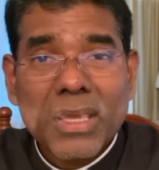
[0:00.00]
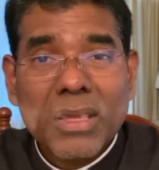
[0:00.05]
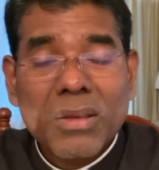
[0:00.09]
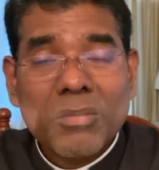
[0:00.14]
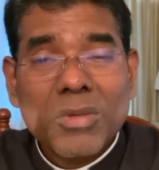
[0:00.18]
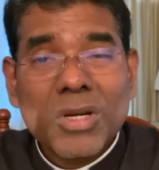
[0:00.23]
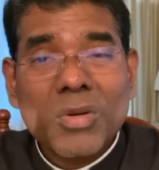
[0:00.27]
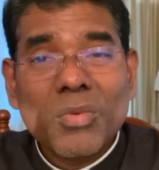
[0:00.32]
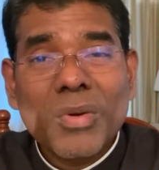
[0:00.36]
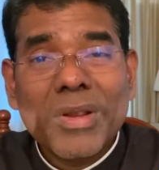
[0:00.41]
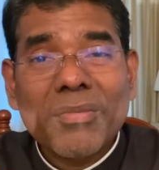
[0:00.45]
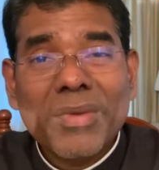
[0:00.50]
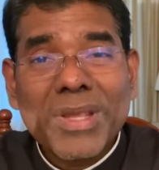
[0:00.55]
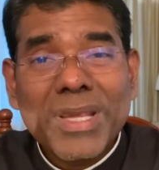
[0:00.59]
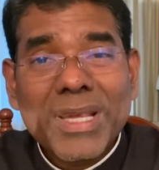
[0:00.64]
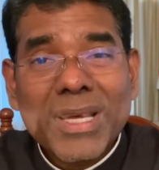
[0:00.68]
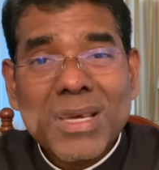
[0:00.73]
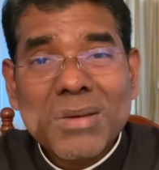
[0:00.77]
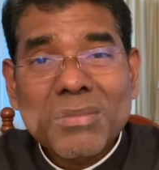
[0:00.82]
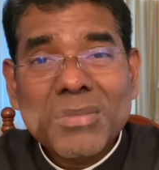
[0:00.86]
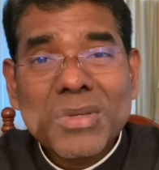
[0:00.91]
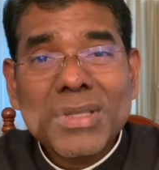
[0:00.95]
But when we
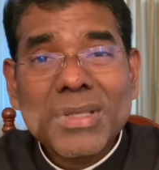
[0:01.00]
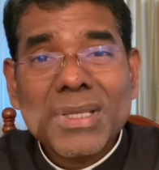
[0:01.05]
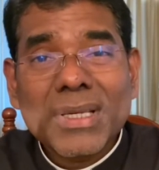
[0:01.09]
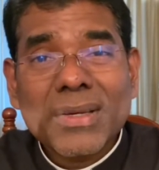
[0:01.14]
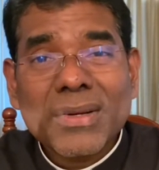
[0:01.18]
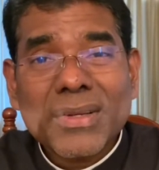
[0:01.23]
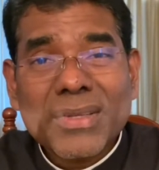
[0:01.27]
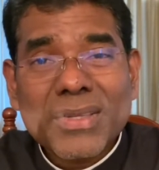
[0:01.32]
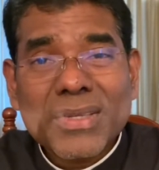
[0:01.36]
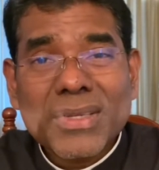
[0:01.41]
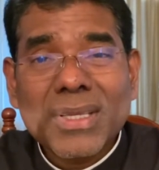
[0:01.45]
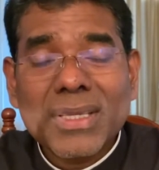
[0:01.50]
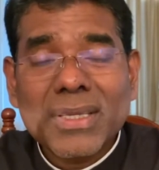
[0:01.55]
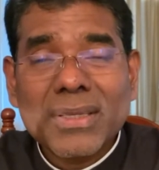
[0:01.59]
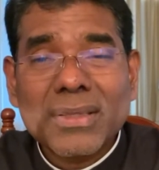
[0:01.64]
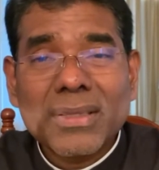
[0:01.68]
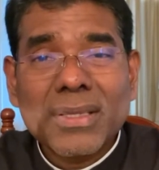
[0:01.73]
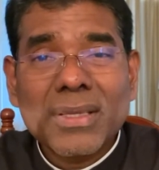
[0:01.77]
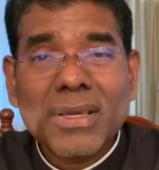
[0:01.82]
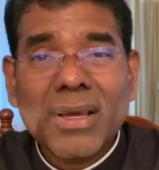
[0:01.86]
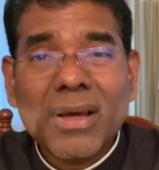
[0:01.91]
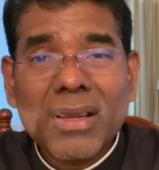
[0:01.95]
come to the Christian
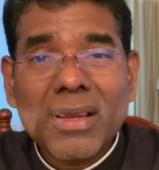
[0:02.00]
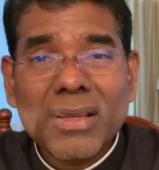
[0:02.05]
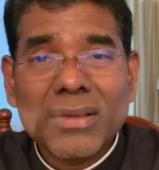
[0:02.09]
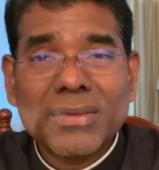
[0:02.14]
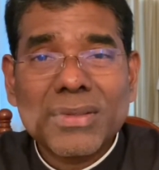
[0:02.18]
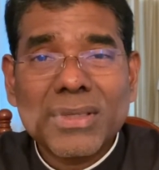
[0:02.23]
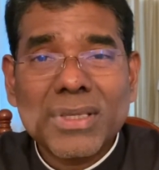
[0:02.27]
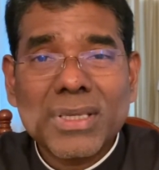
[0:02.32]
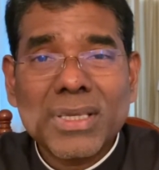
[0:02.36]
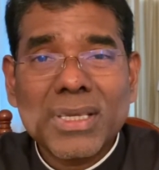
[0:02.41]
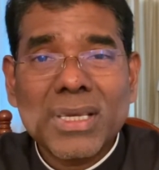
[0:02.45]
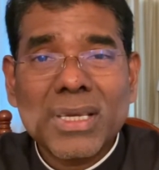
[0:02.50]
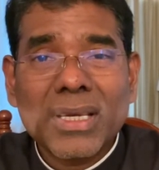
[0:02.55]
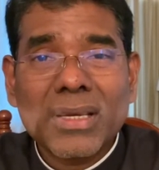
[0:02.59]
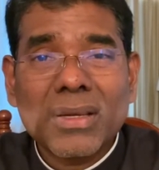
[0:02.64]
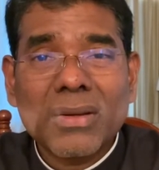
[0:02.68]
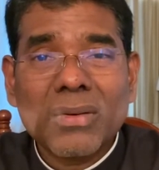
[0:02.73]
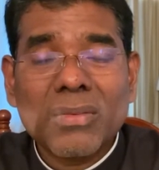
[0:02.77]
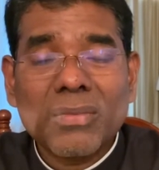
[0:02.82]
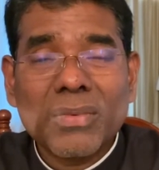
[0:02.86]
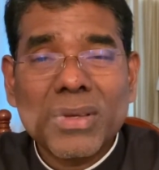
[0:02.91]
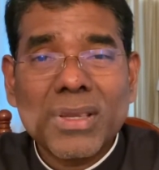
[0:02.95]
theology, uh,
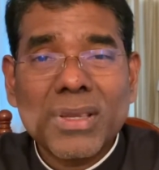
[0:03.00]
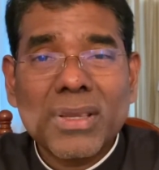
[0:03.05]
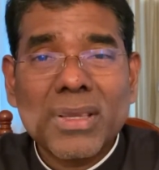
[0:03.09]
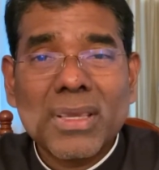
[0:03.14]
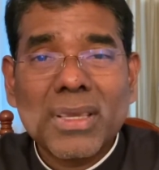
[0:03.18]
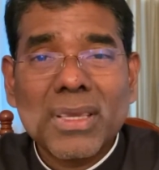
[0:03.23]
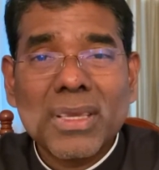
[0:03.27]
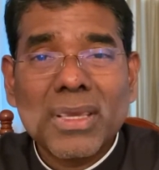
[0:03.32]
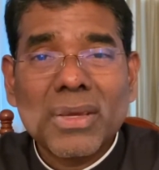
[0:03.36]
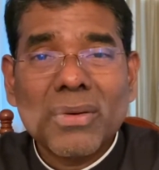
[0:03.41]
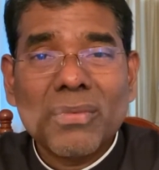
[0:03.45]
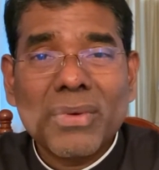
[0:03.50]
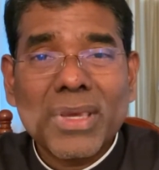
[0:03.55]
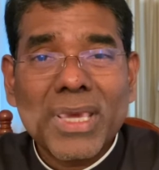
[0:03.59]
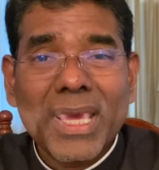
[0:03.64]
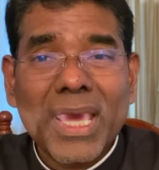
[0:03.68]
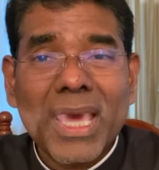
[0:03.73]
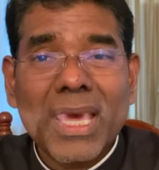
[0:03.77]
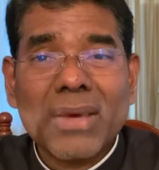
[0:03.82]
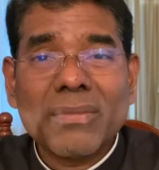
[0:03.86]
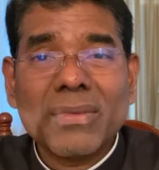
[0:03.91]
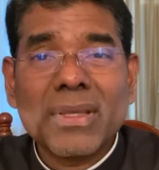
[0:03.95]
we, we
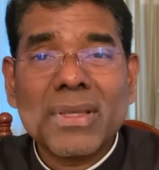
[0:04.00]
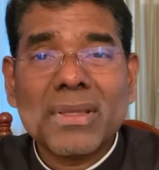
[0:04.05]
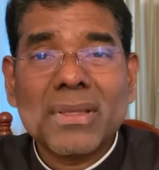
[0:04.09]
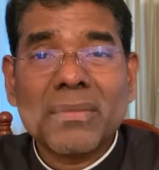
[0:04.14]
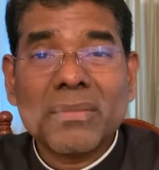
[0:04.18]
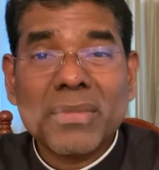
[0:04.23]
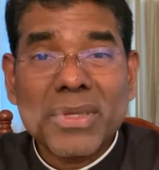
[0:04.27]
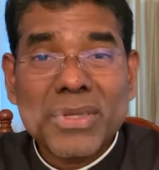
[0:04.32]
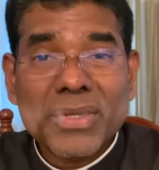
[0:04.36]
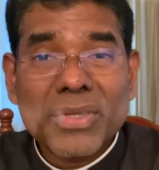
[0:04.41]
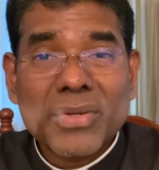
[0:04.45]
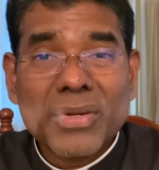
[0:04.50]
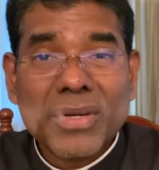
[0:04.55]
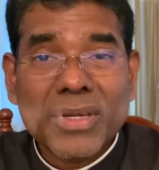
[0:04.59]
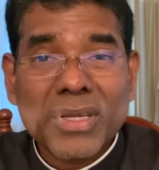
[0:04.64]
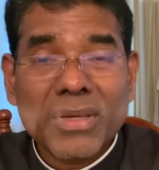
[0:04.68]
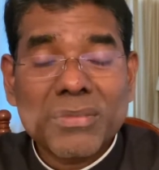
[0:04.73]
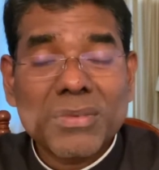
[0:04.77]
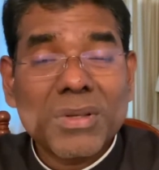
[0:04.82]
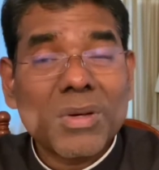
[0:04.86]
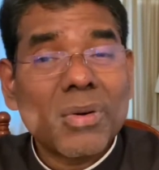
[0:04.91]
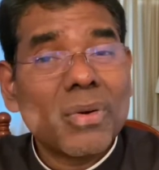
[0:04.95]
have the, the mystery
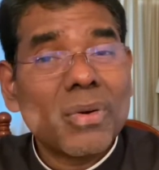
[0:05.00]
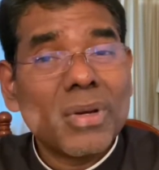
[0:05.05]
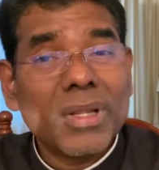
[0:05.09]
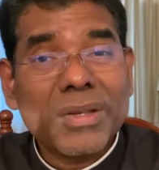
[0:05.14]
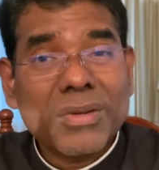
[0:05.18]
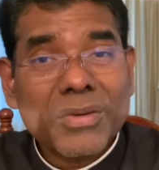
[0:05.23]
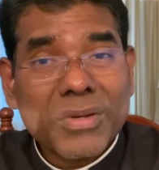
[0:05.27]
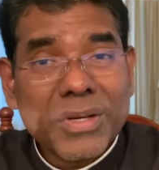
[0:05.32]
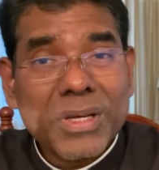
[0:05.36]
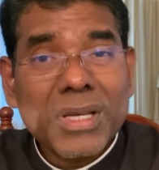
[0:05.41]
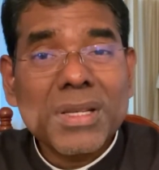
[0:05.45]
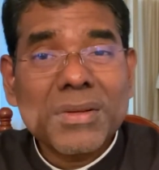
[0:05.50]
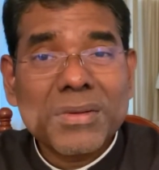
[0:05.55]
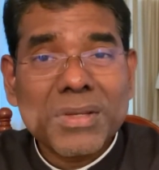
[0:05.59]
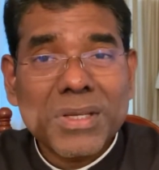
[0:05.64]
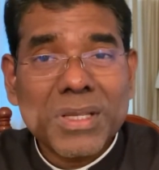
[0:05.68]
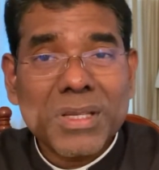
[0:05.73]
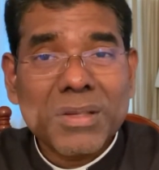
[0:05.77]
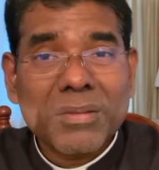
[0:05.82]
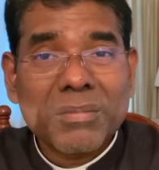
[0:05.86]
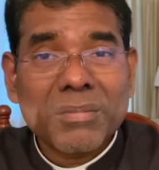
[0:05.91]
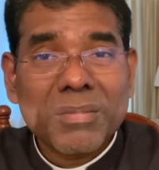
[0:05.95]
of the Holy
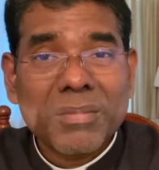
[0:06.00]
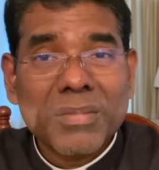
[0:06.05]
Trinity.